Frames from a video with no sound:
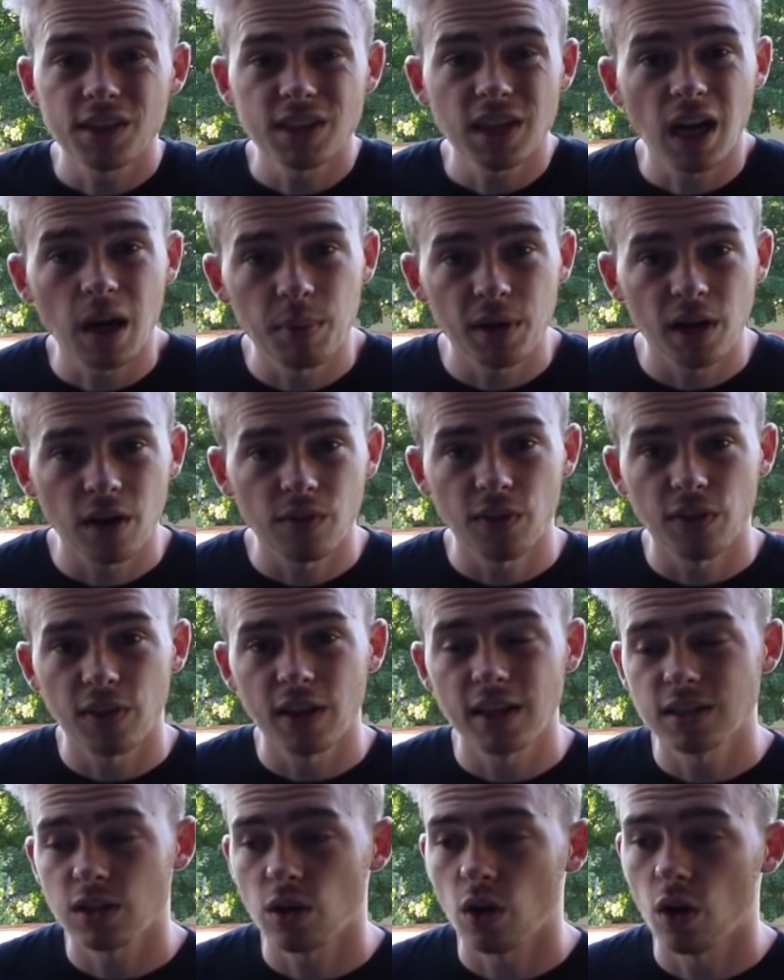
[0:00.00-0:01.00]
the topic of the
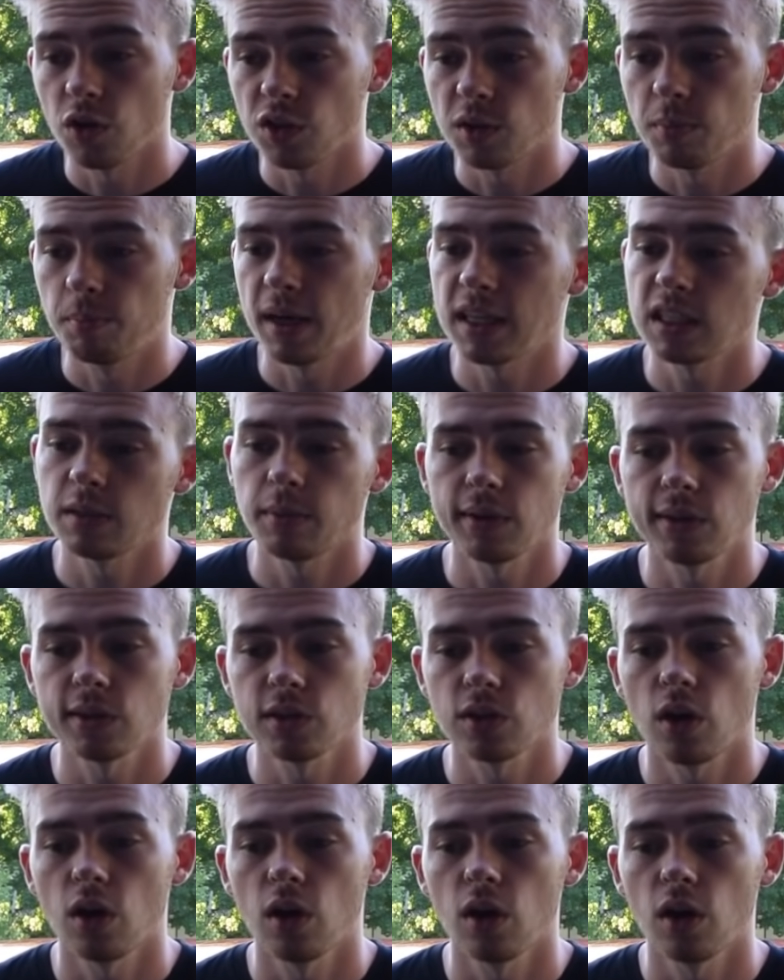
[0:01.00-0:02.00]
things that aren't the best about
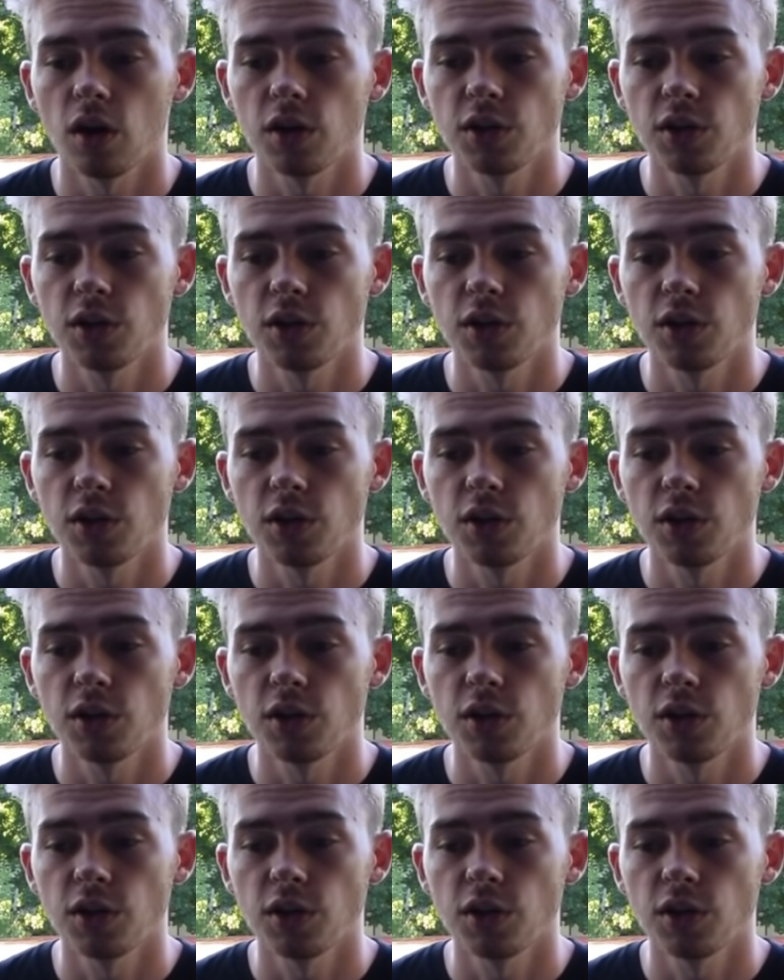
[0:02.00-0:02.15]
this car,